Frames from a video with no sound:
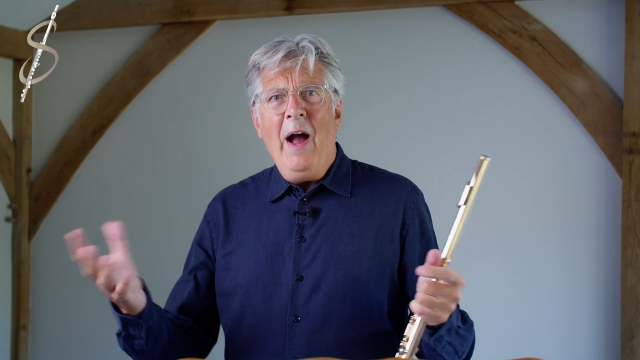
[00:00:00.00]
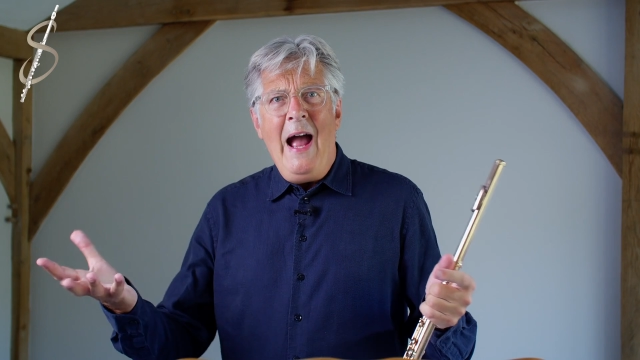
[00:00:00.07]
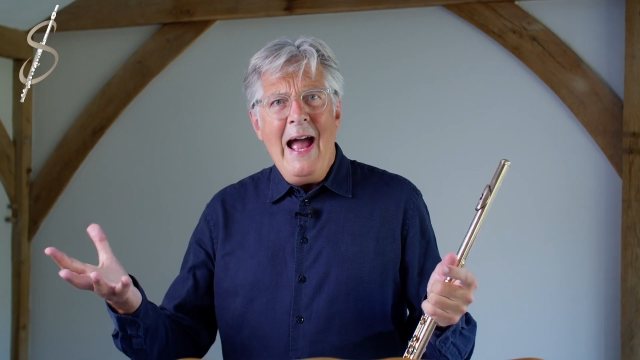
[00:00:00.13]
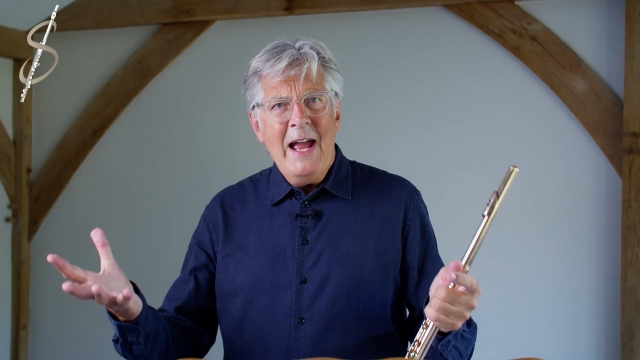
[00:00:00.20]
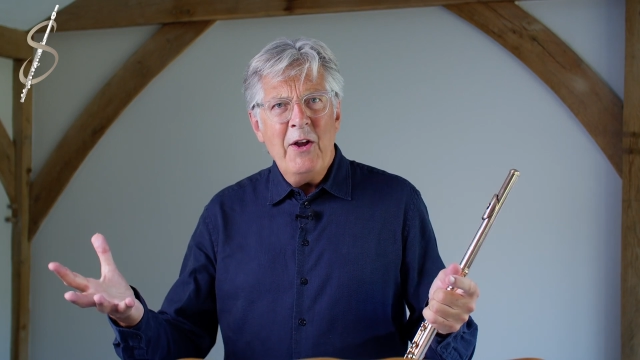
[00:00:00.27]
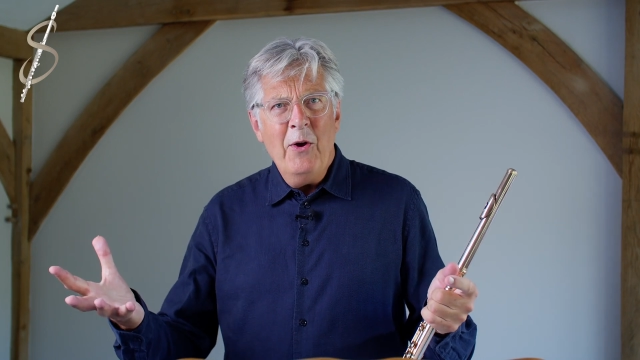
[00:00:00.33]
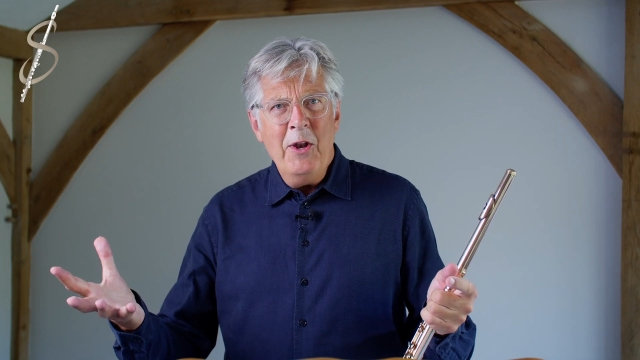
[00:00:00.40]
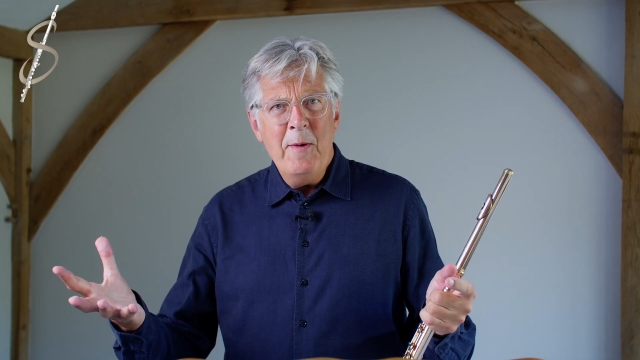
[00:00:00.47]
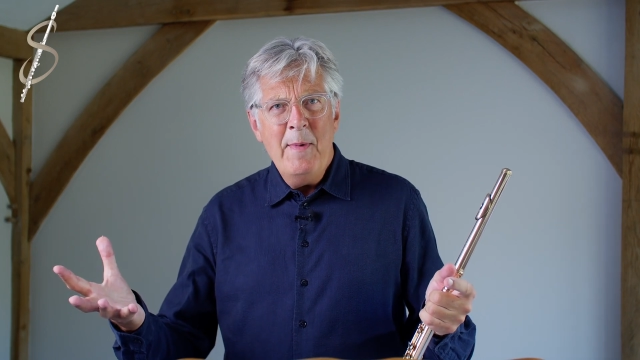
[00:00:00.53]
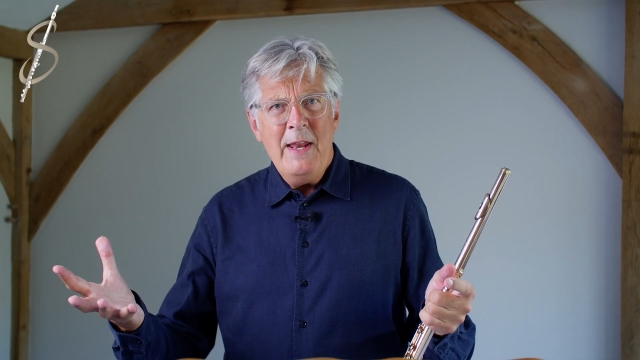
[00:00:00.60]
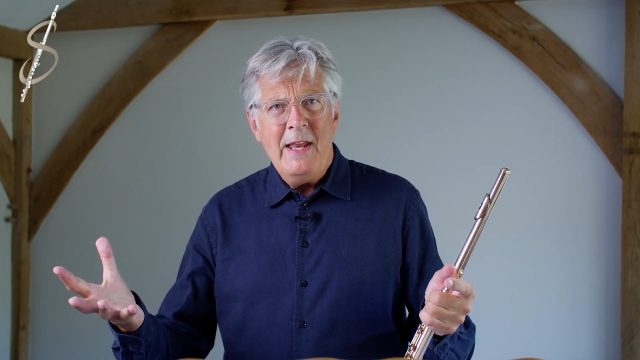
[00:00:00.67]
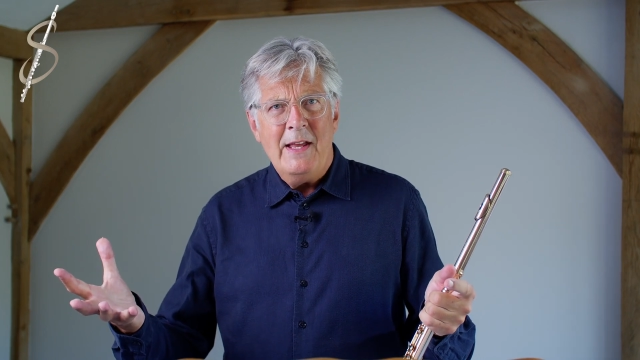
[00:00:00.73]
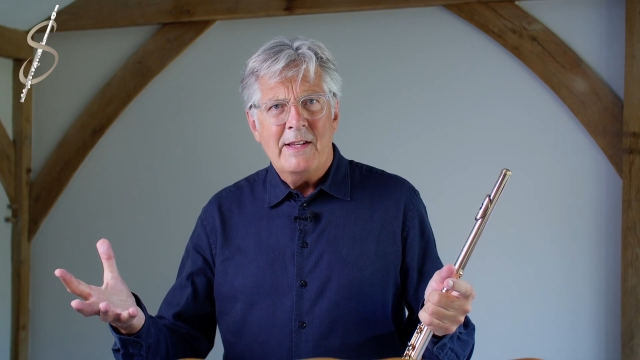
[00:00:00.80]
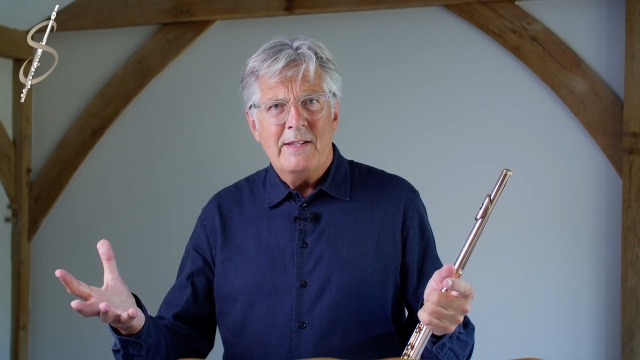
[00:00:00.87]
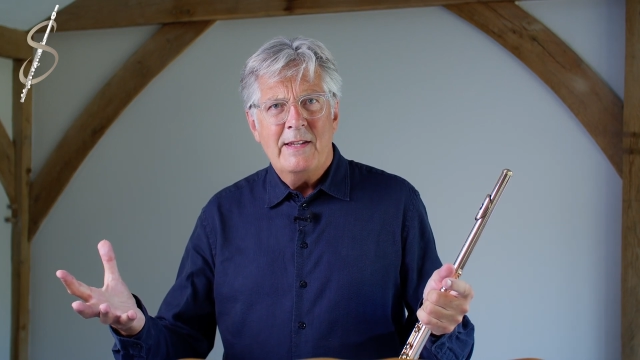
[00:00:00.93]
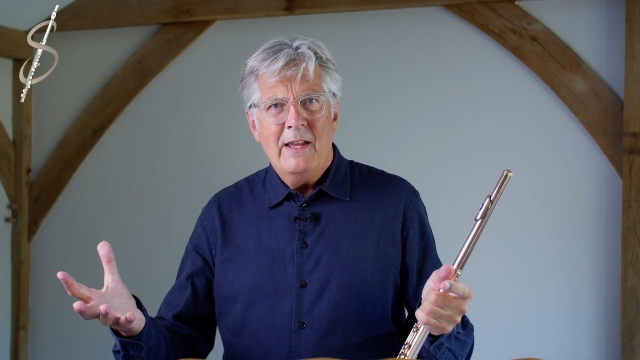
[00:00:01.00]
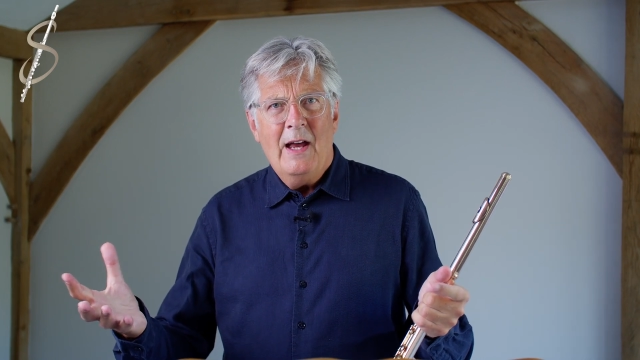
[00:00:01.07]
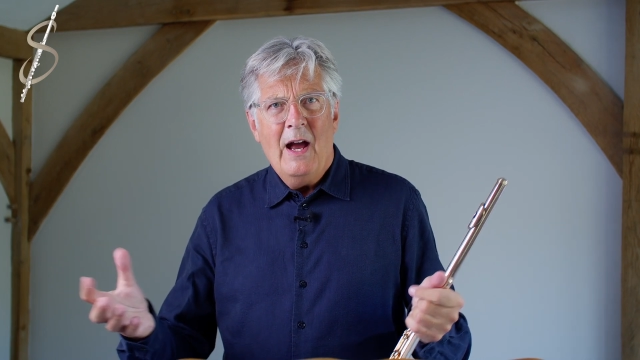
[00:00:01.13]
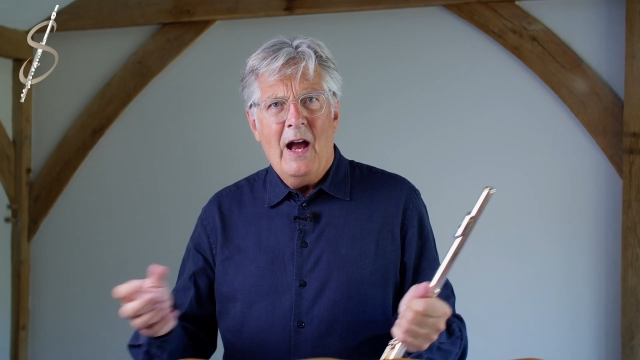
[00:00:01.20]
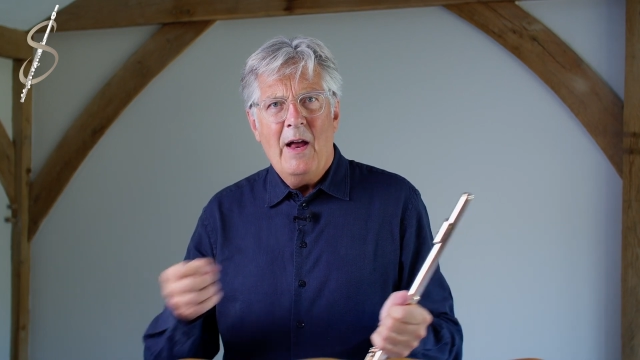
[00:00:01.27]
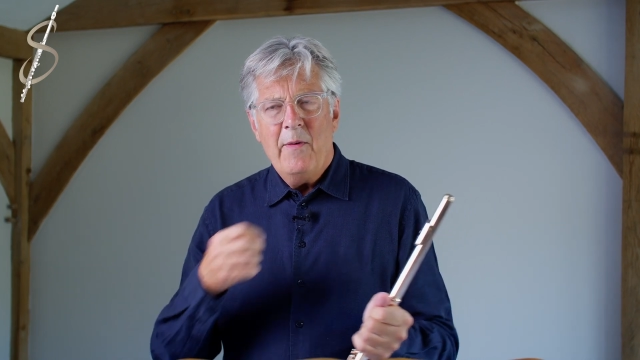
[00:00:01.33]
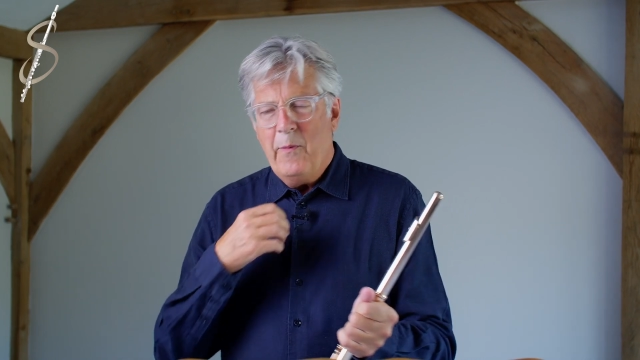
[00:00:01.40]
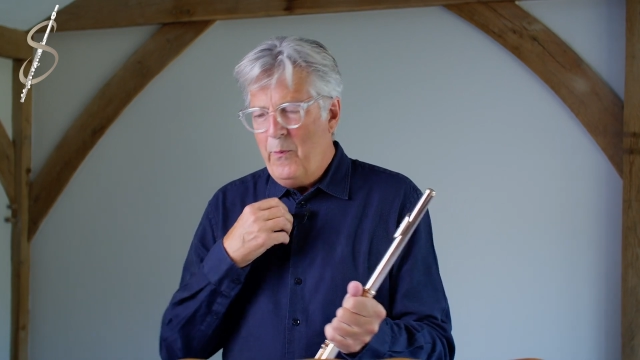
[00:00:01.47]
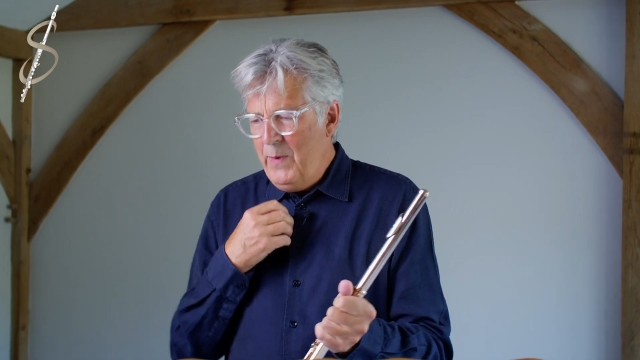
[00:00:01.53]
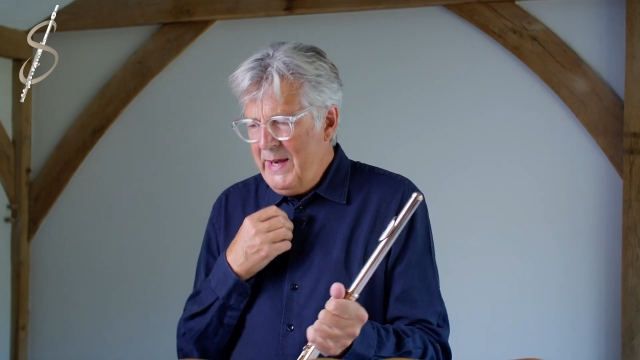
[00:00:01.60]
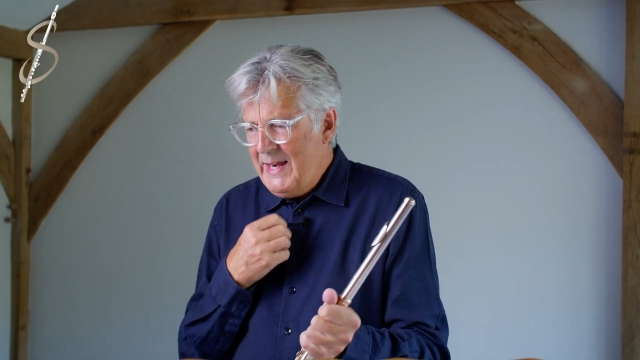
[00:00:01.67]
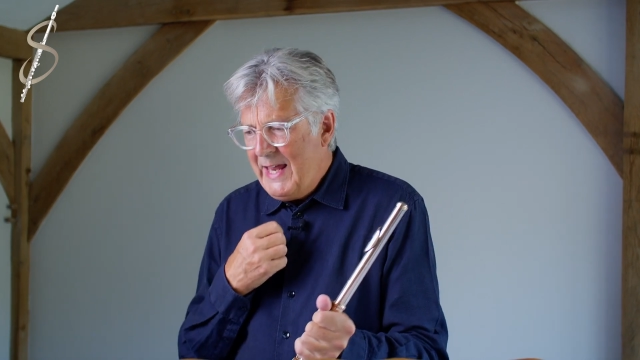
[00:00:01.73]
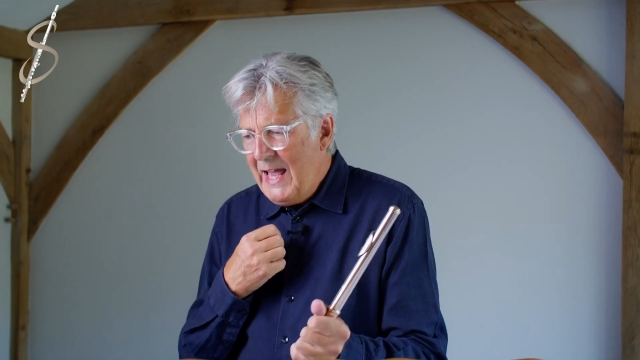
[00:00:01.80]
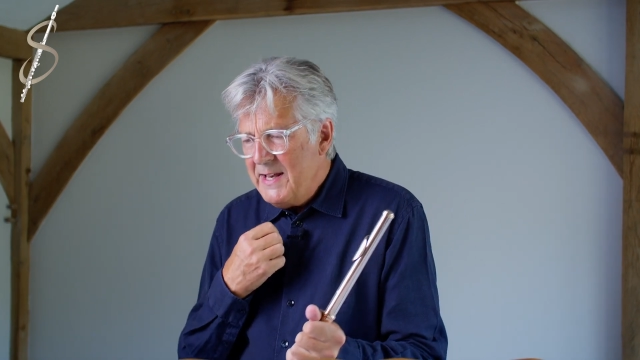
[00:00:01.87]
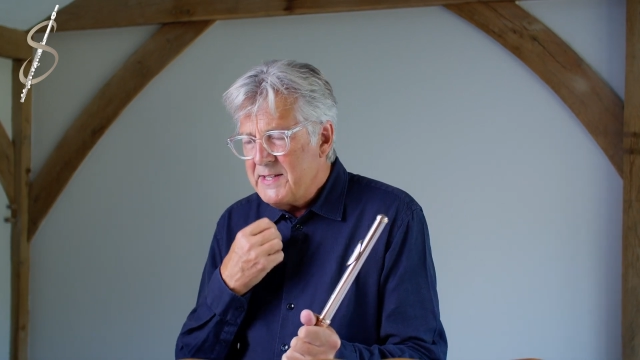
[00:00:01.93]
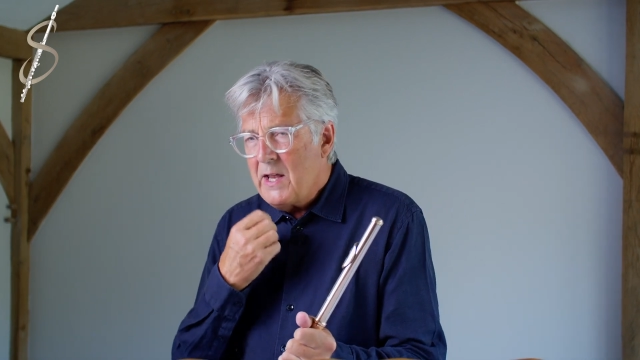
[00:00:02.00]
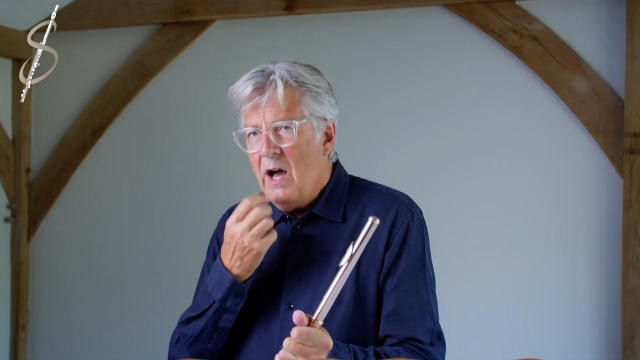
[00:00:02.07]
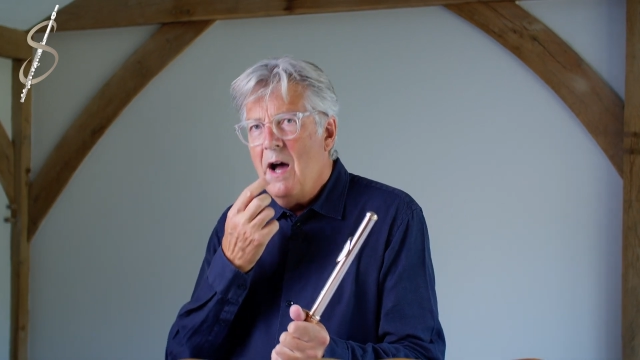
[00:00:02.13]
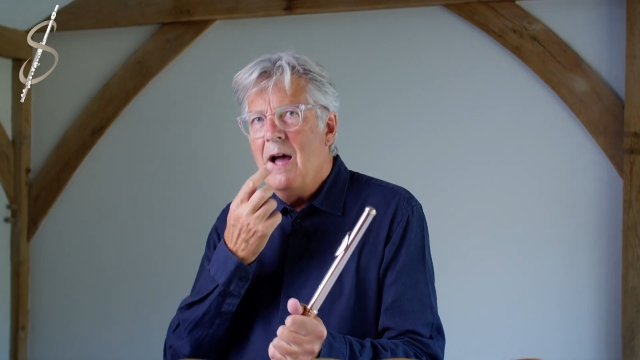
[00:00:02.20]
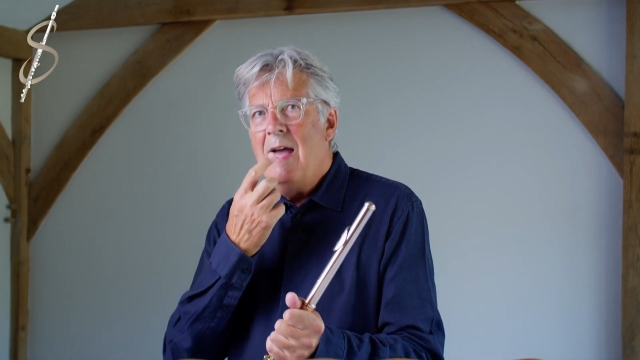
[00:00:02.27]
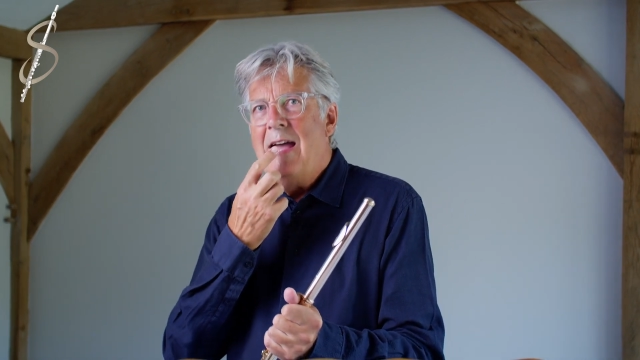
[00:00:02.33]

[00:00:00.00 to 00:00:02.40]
hang on a minute. We get our